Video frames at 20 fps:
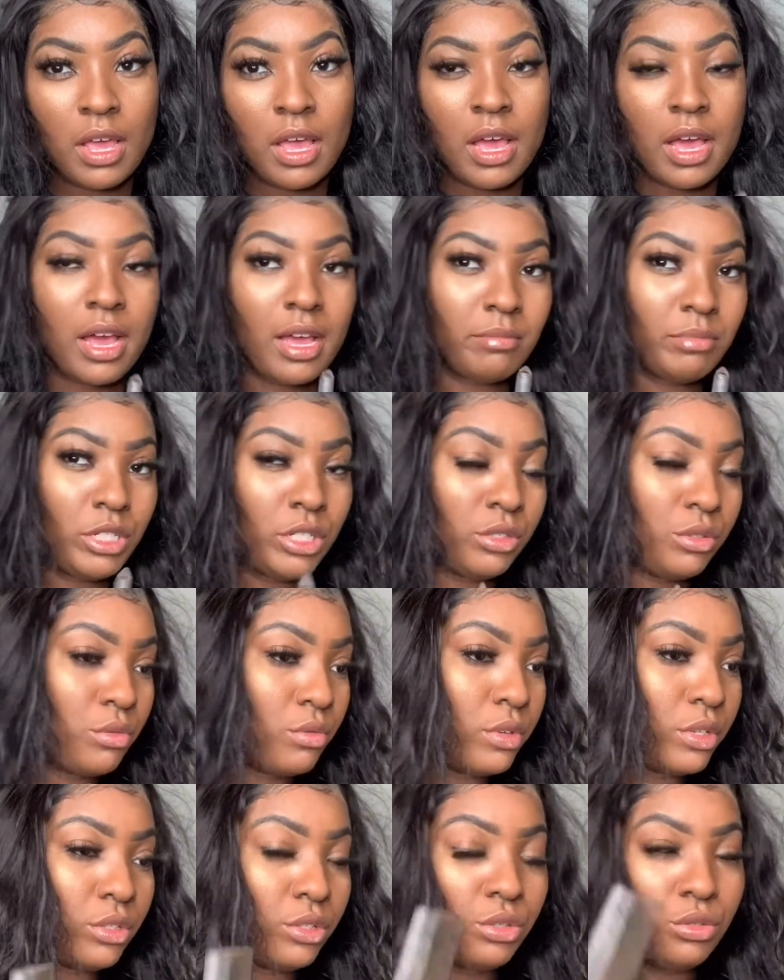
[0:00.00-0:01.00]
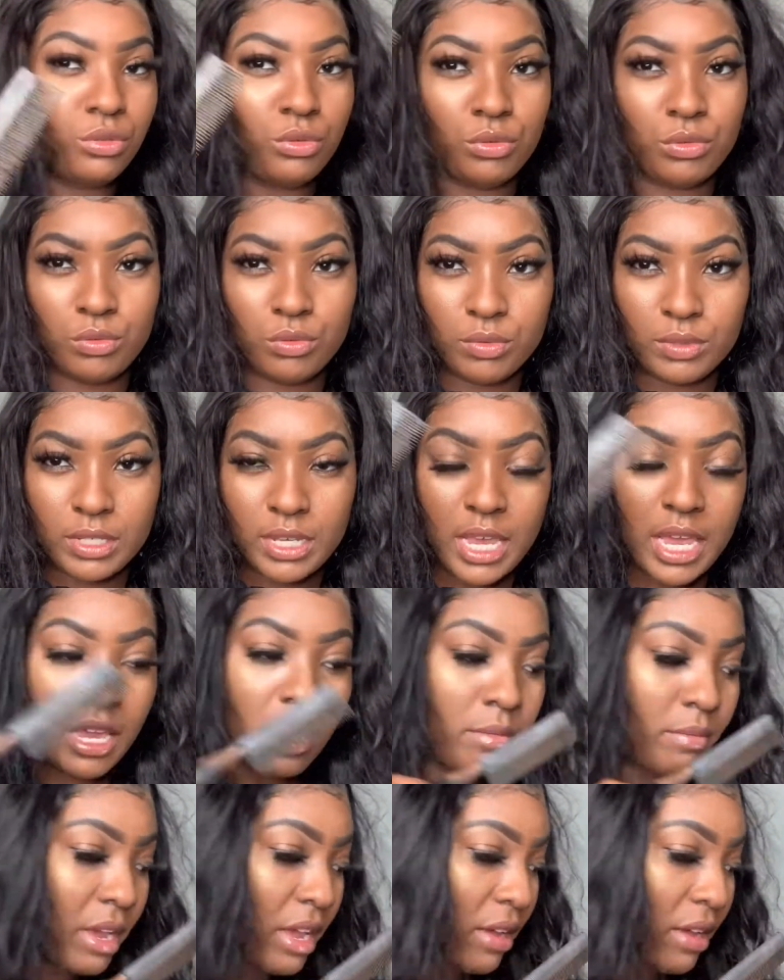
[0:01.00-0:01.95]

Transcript: I'm just going to take my